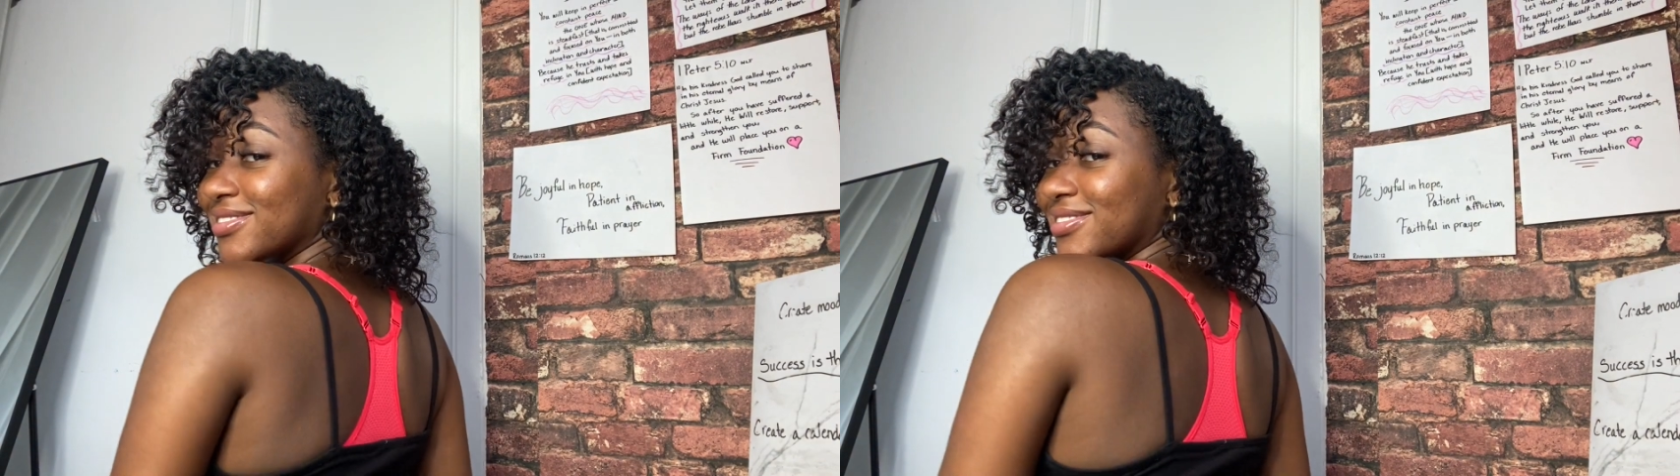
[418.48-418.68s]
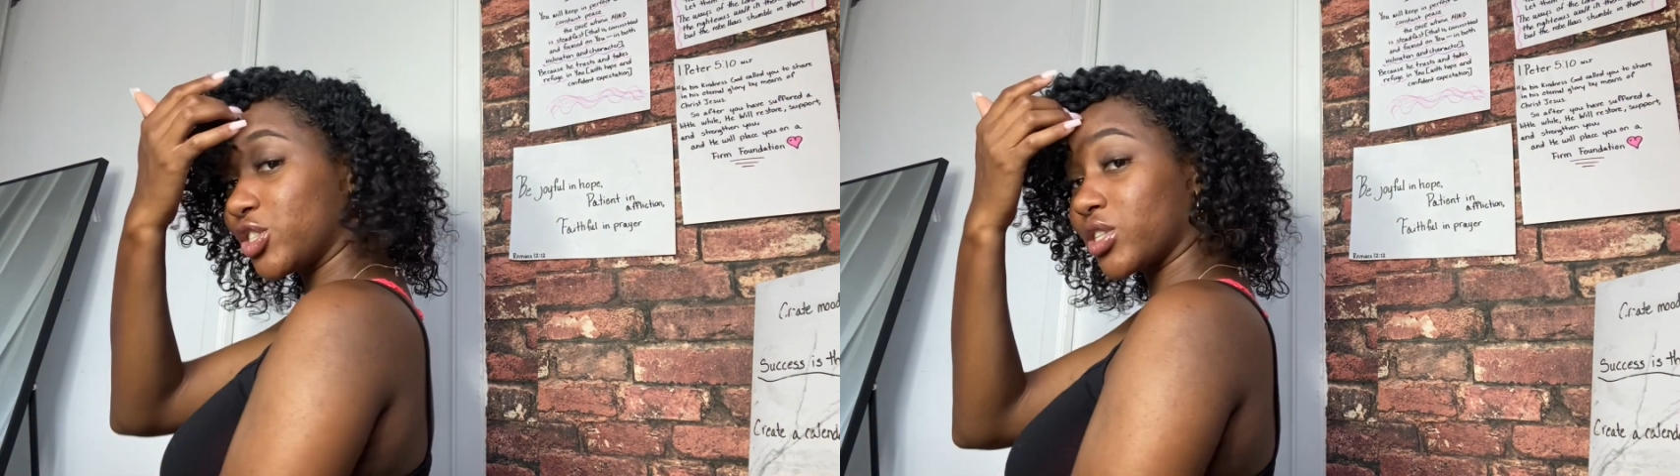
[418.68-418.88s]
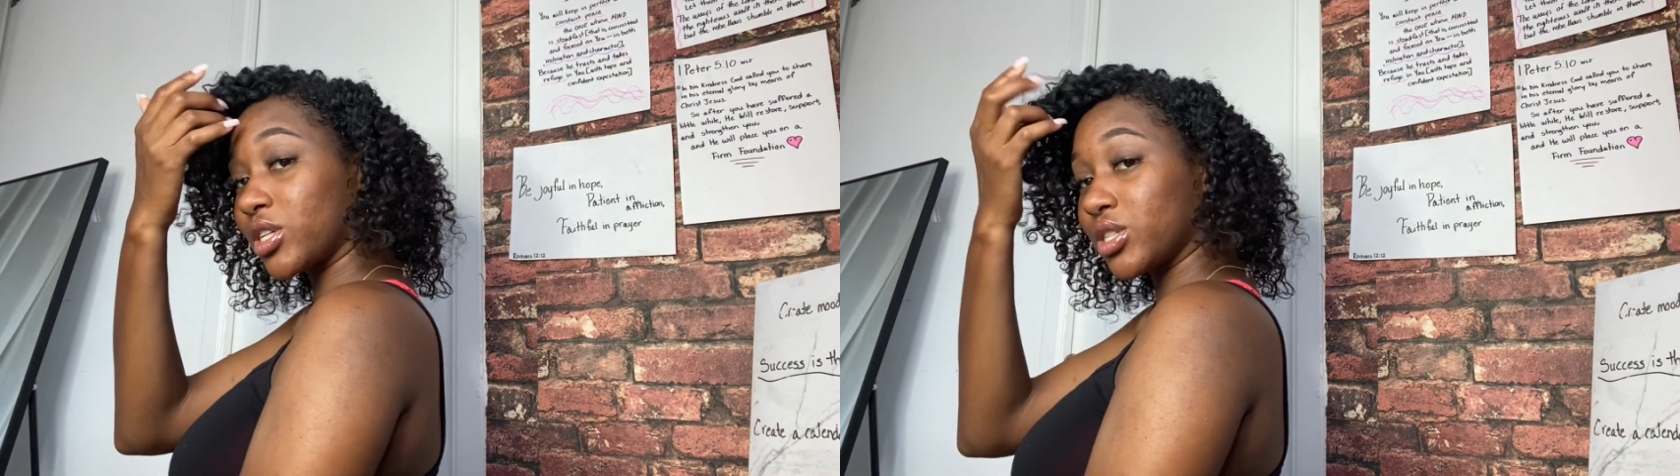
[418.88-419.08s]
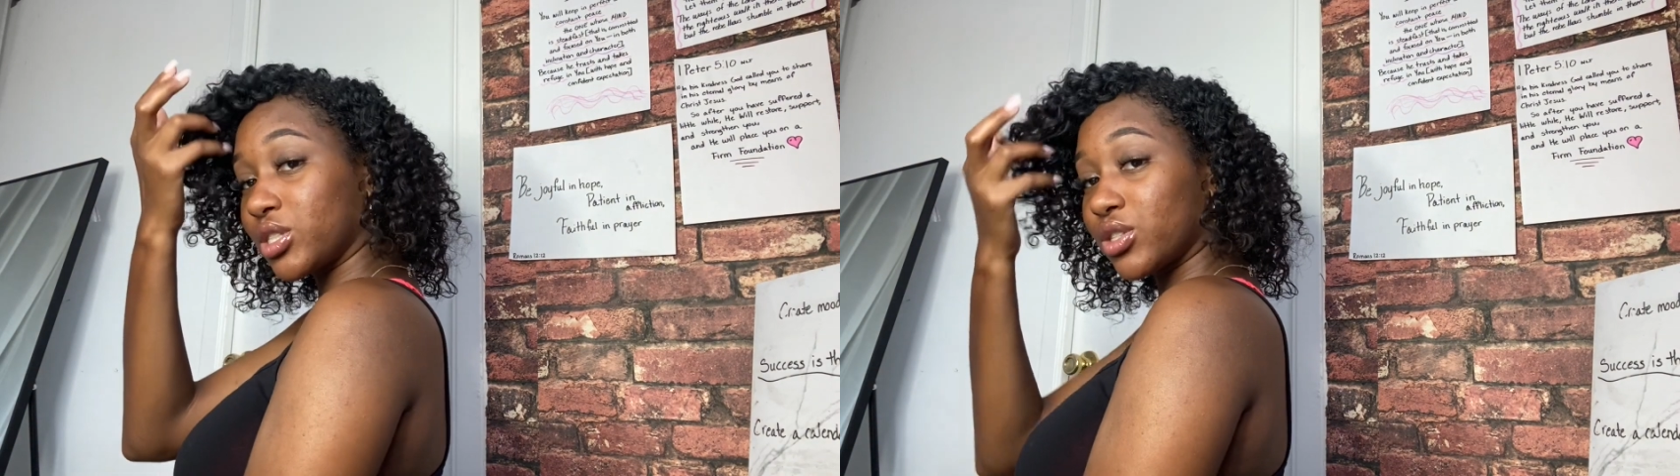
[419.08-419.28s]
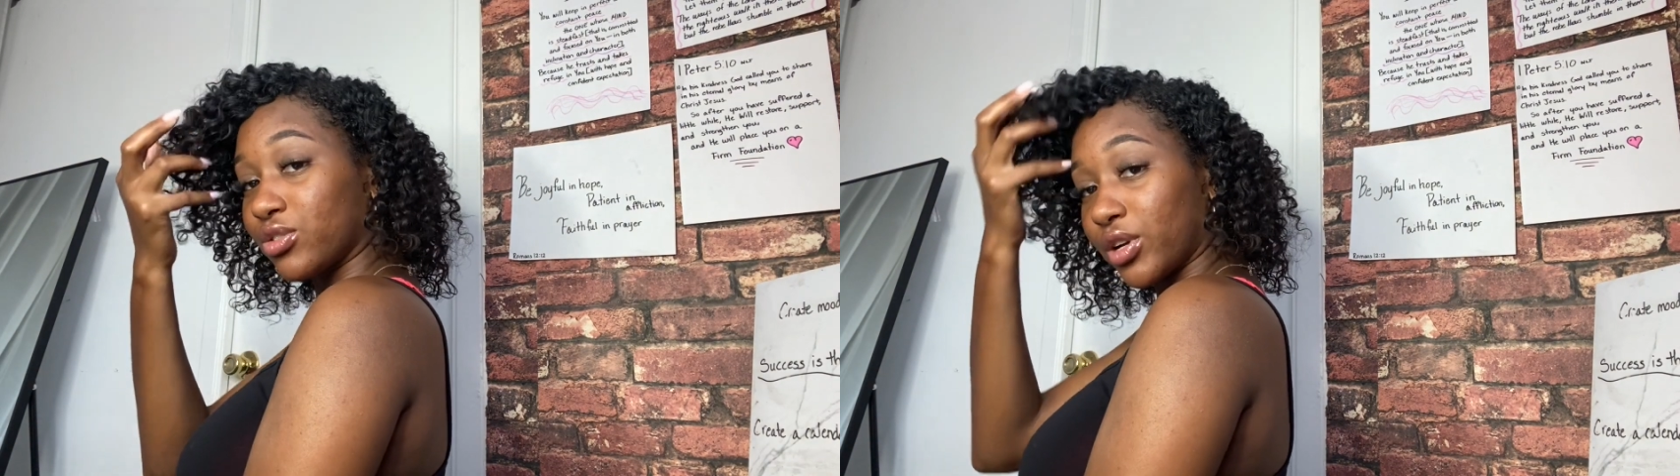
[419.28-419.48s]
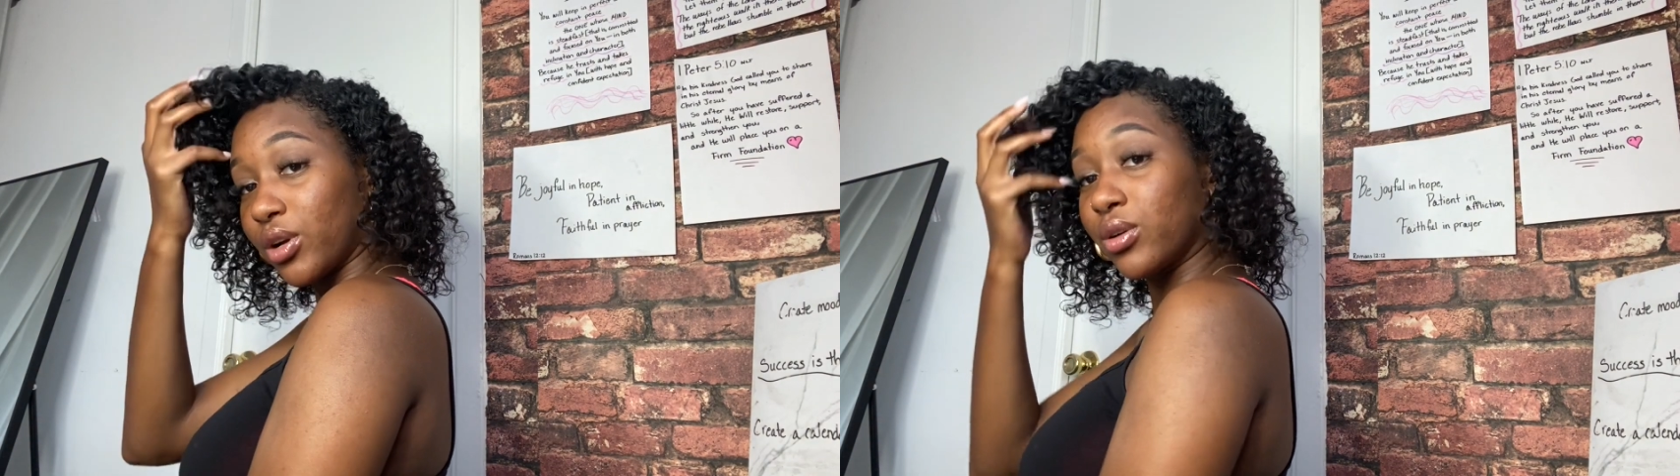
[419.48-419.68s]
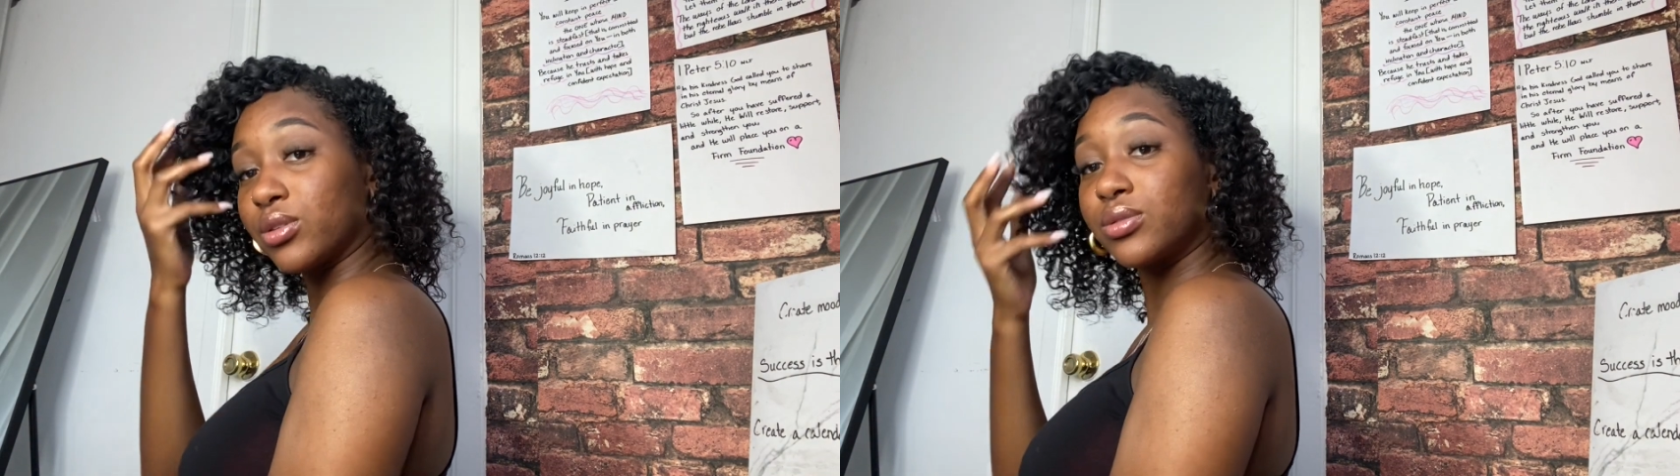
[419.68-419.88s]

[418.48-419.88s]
Shrinkage is real.